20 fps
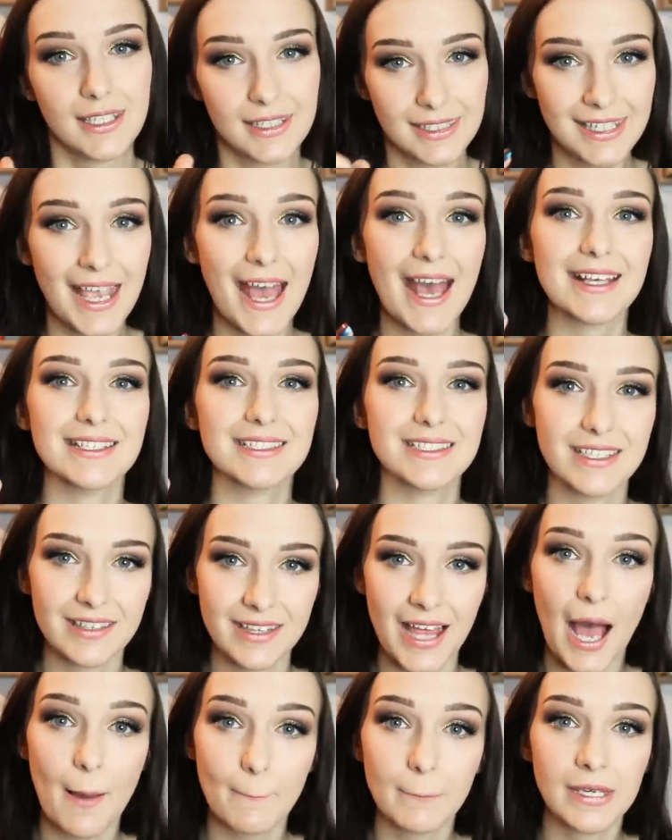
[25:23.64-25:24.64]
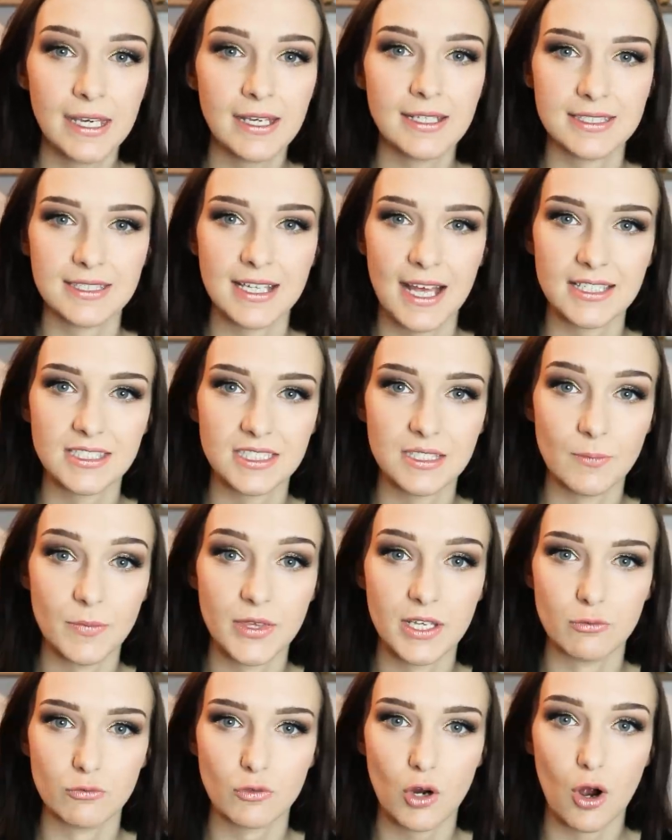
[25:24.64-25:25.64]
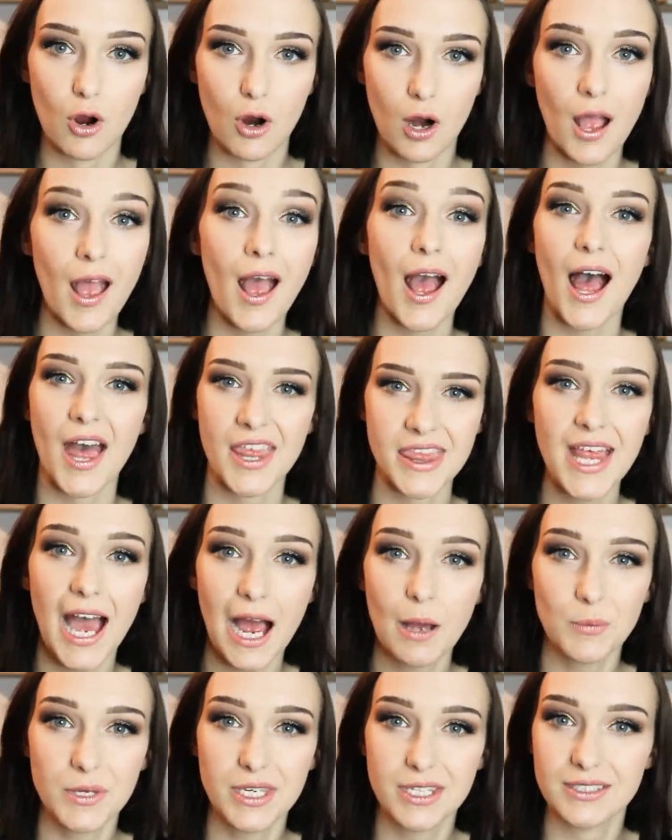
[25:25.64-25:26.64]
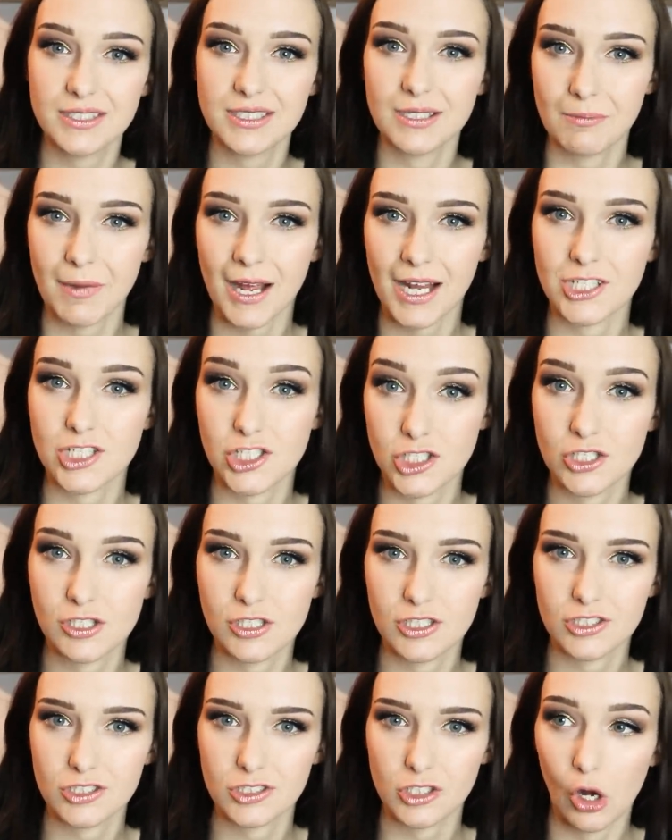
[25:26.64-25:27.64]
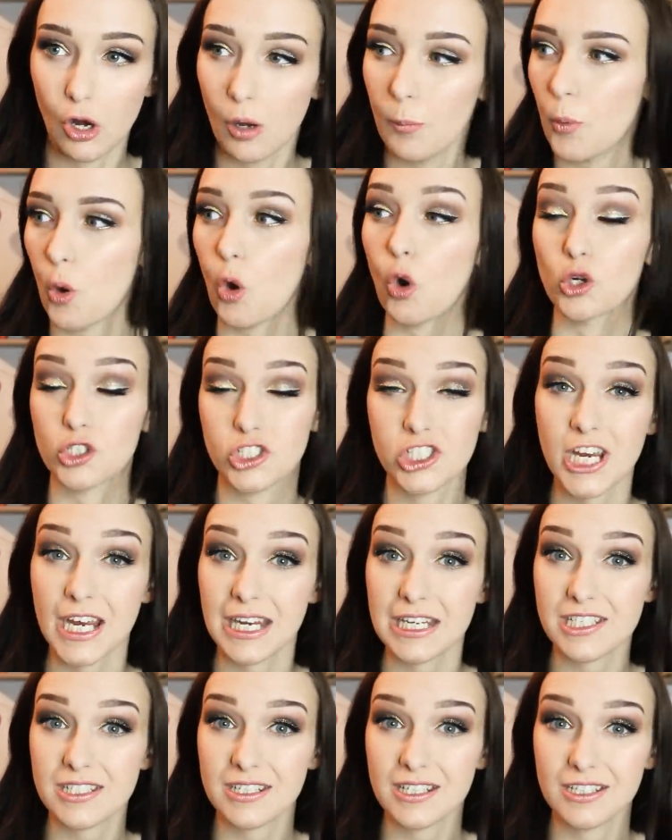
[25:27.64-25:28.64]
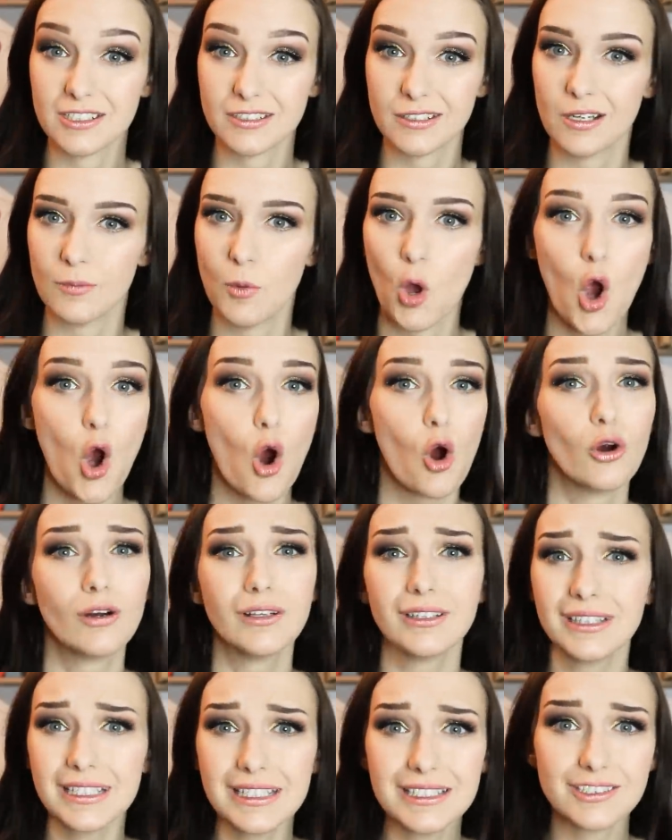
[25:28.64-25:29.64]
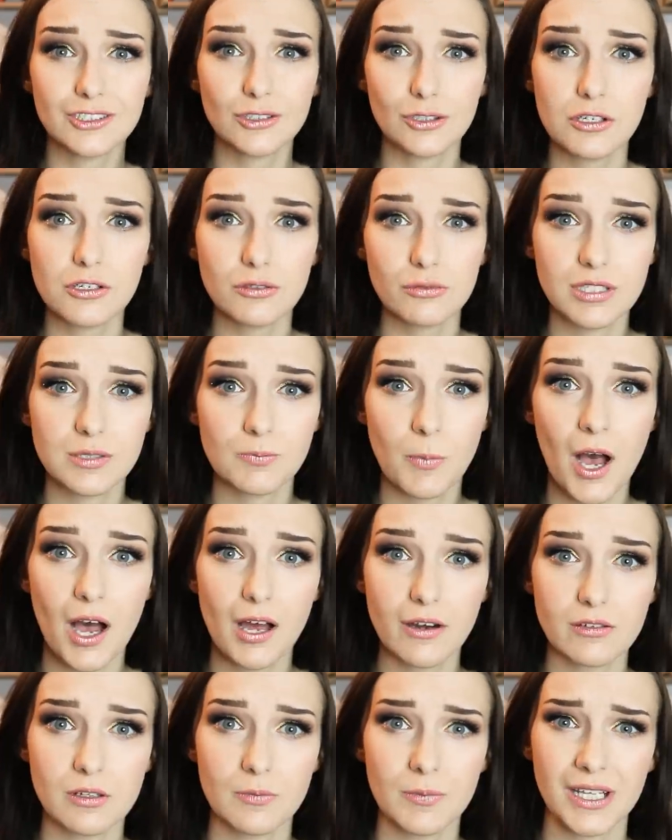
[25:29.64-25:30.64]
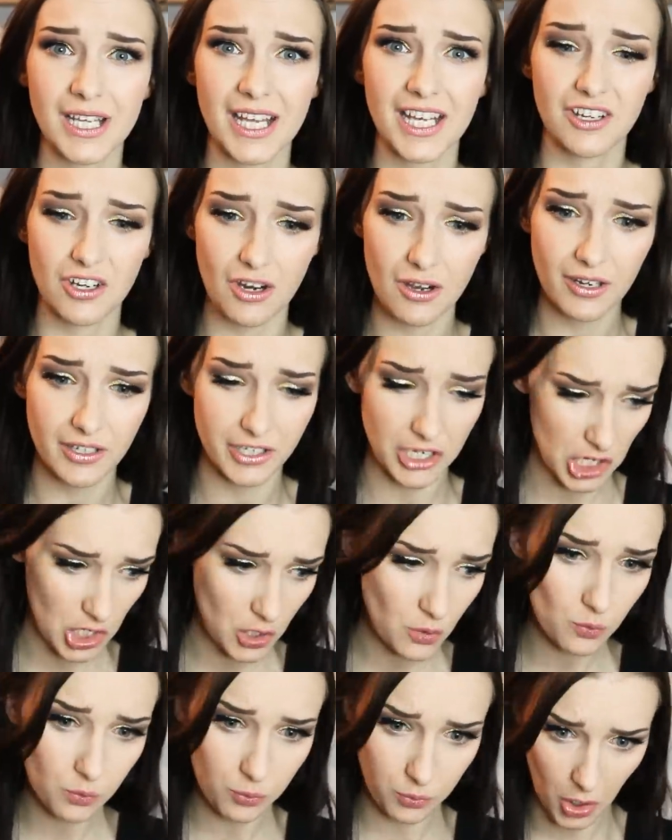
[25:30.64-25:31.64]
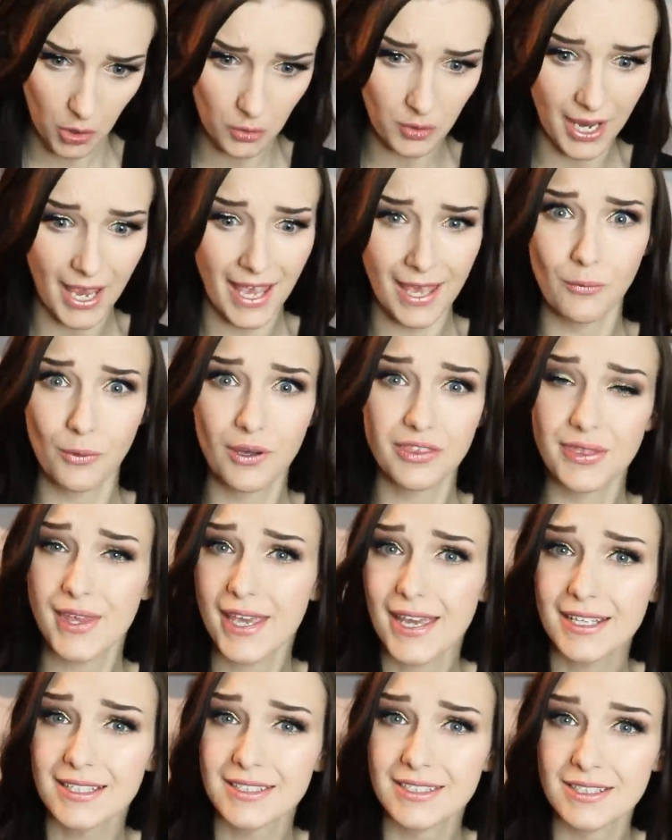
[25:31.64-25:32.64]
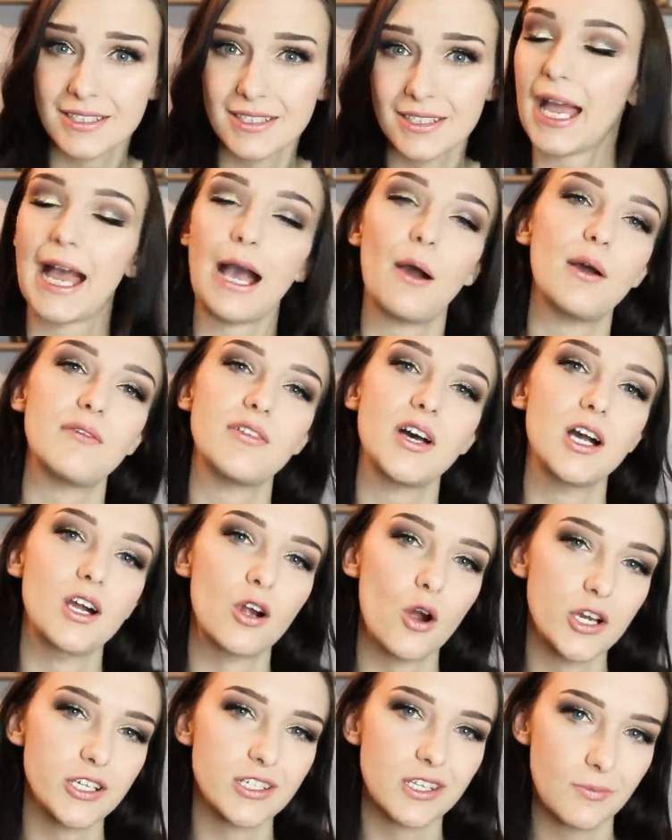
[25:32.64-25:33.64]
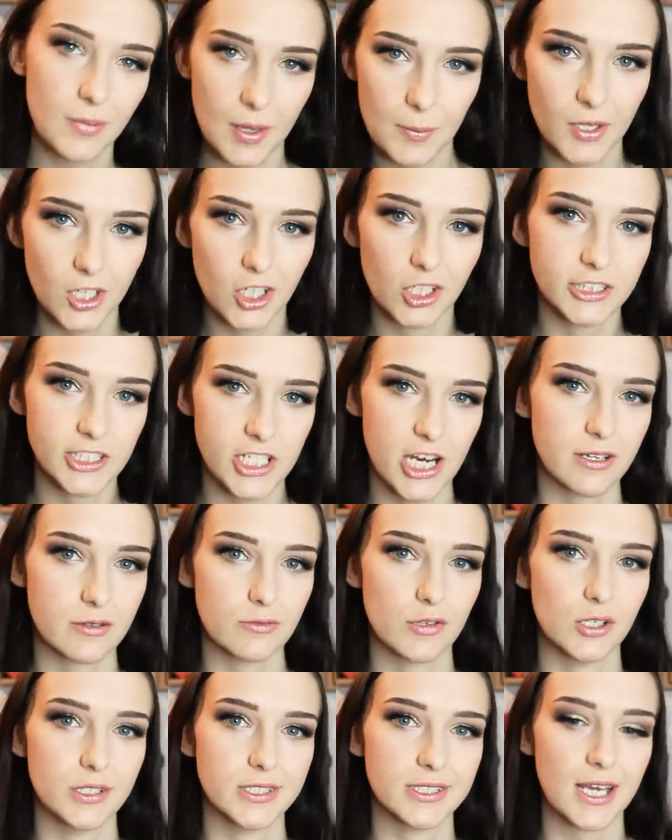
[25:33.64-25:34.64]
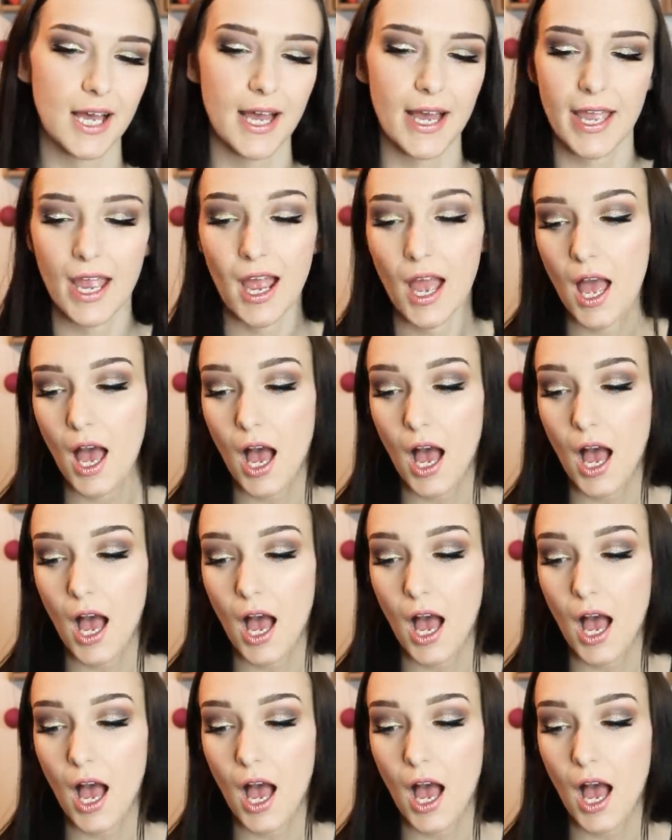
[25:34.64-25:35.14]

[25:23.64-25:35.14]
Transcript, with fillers: yes, that means there's something wrong. And that means the man should stop or change things up, or at least talk to his partner and be like, God, are you okay with this? However, according to the Biblical Gender Roles guy,